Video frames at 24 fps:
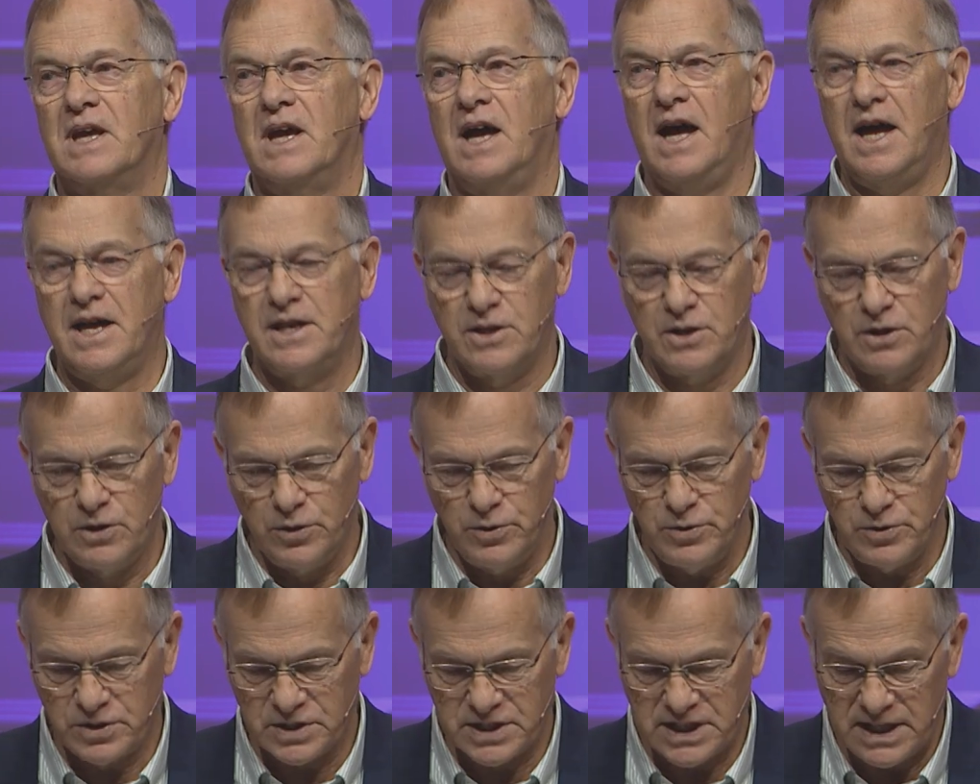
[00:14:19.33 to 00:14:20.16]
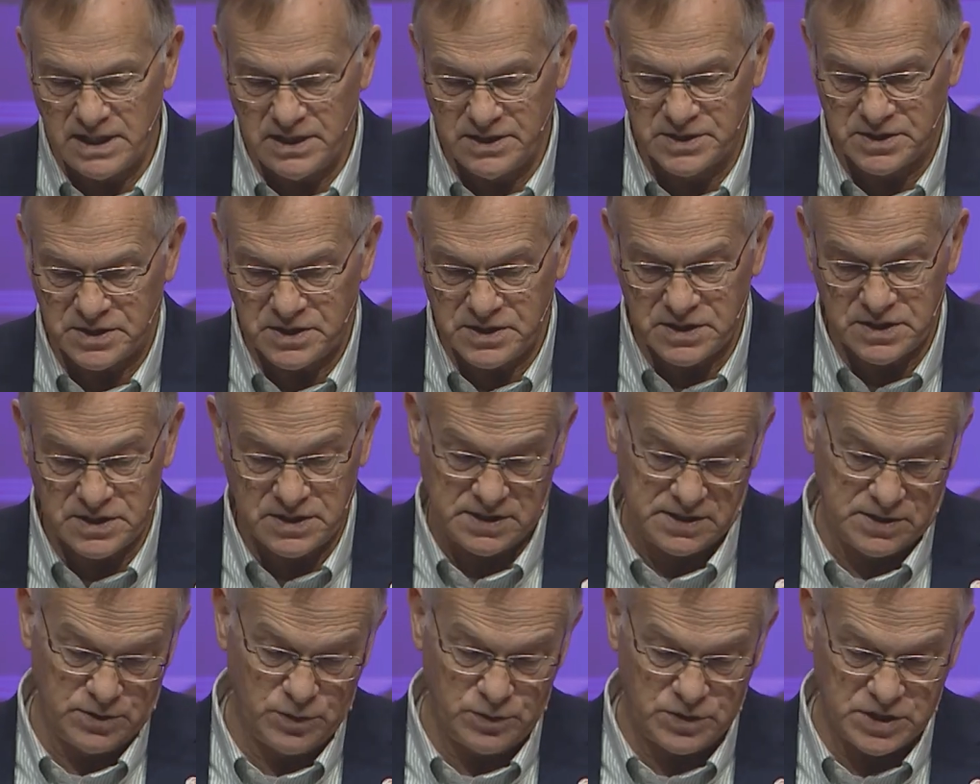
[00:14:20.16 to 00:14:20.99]
And Luke tells
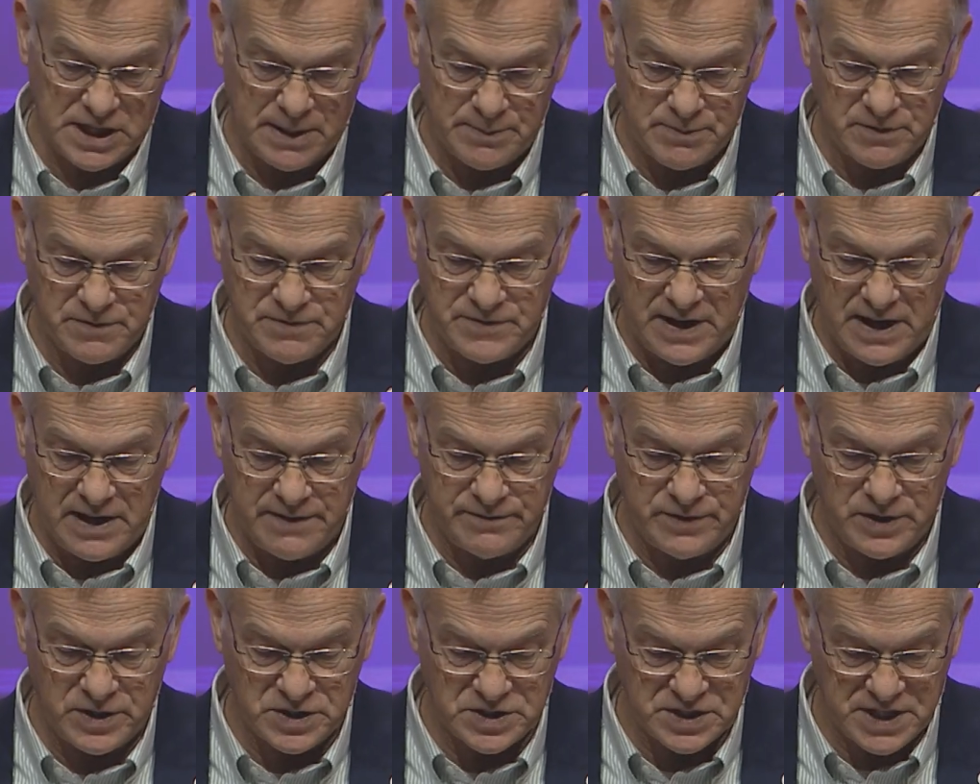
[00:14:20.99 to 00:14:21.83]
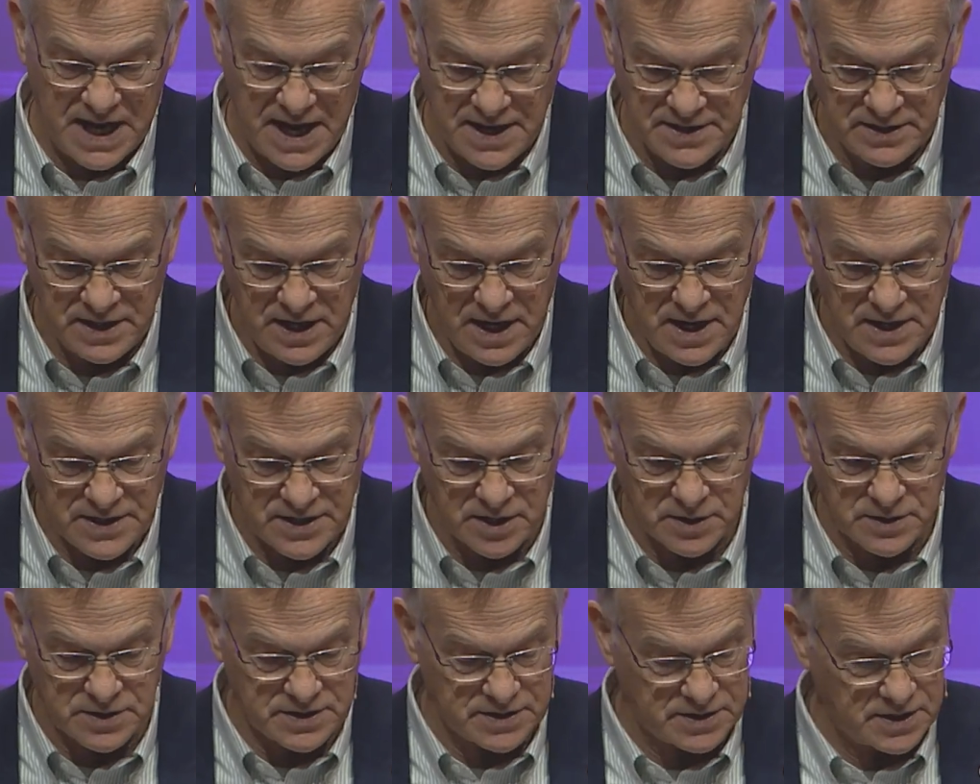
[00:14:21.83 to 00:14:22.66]
us, Luke chapter 5, verse 10,
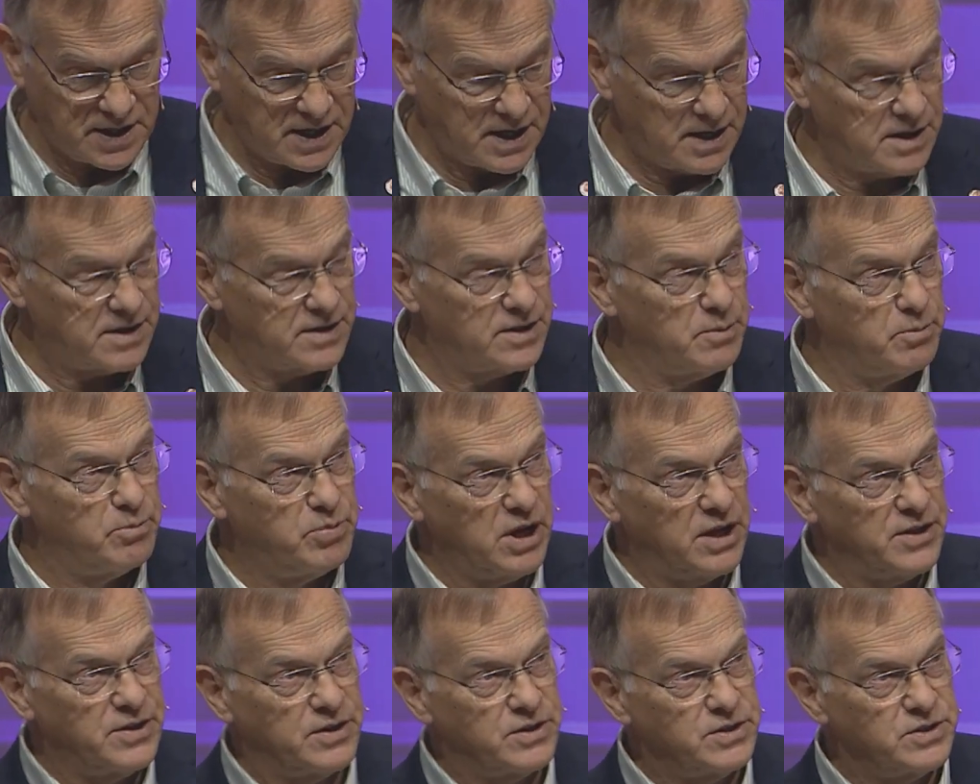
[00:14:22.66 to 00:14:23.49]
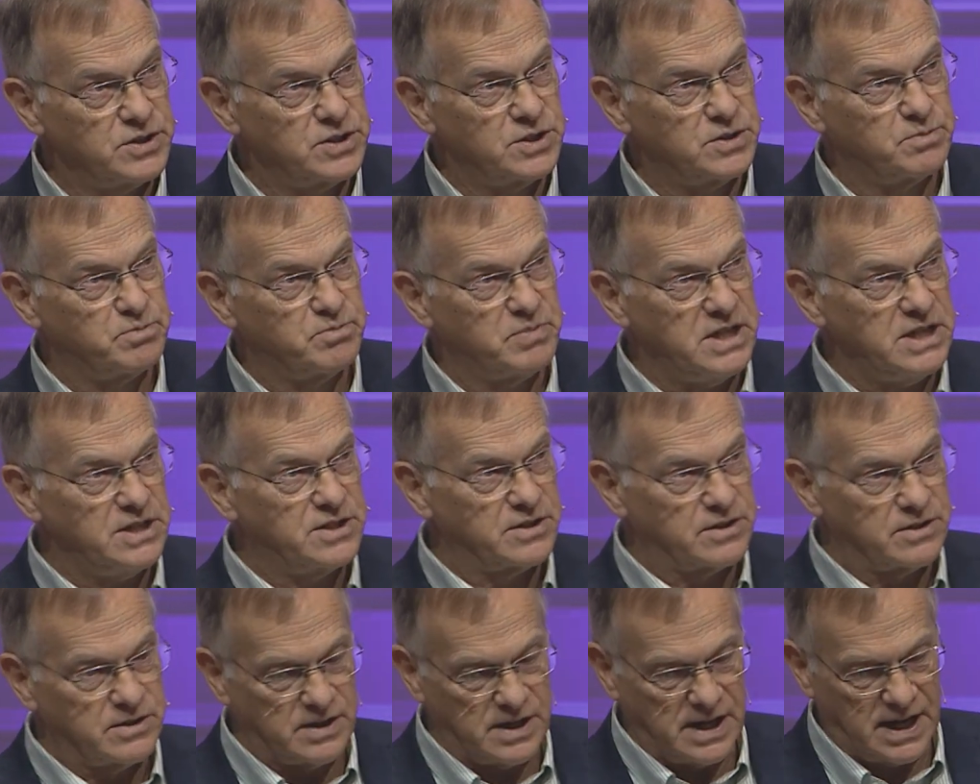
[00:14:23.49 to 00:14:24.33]
that uh, the brothers,
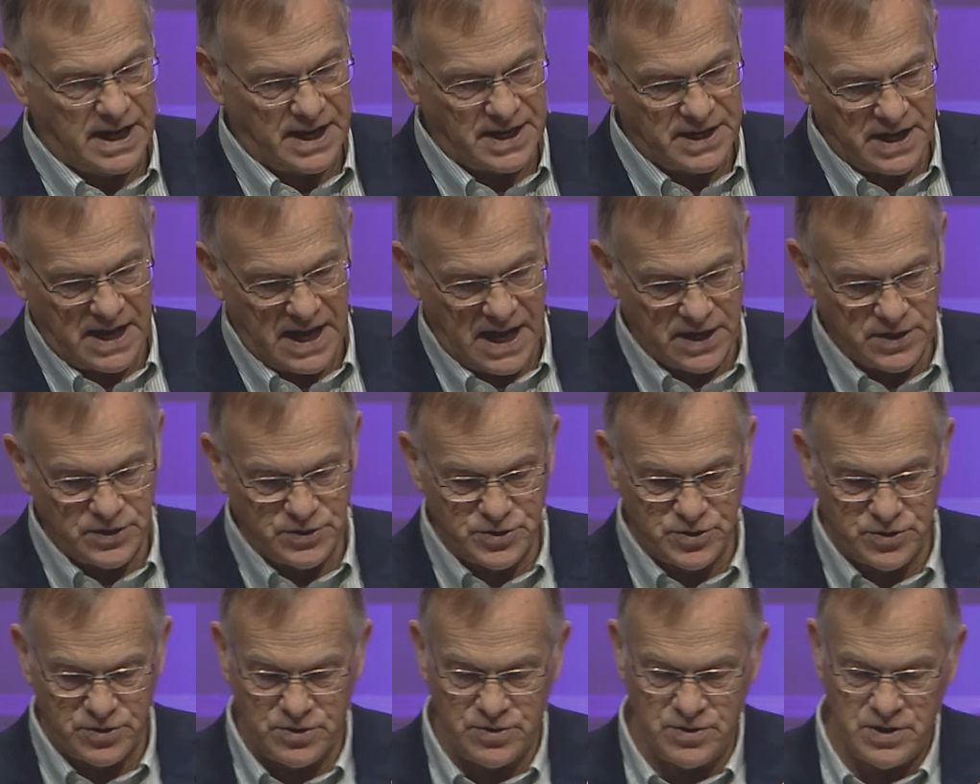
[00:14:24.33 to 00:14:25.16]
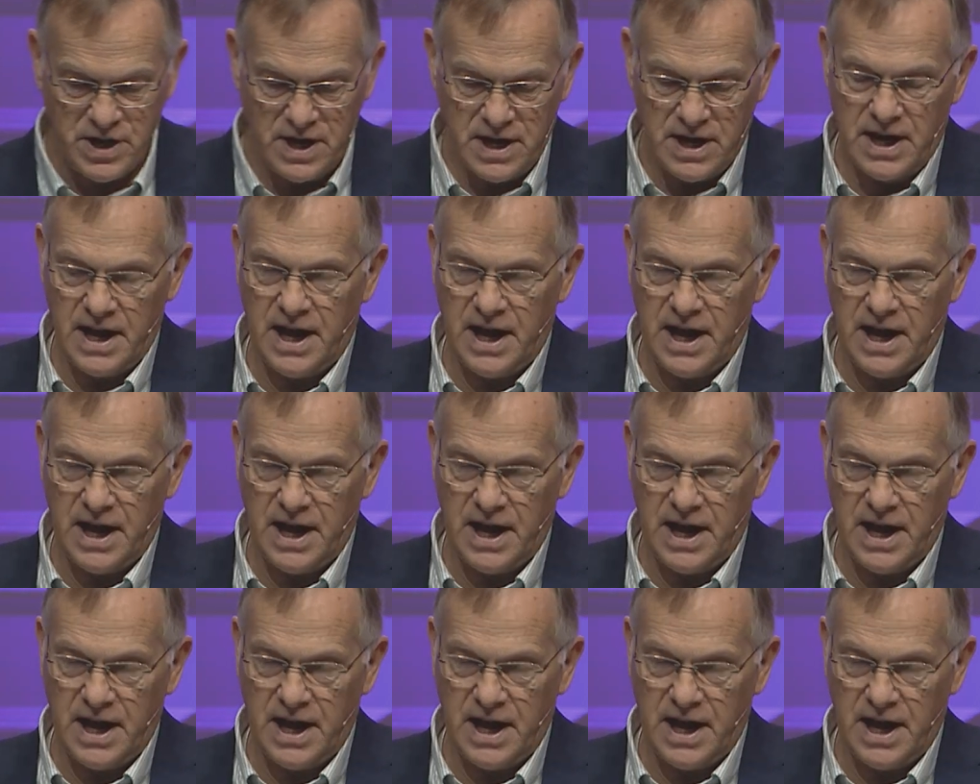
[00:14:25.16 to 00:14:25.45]
Peter and Andrew,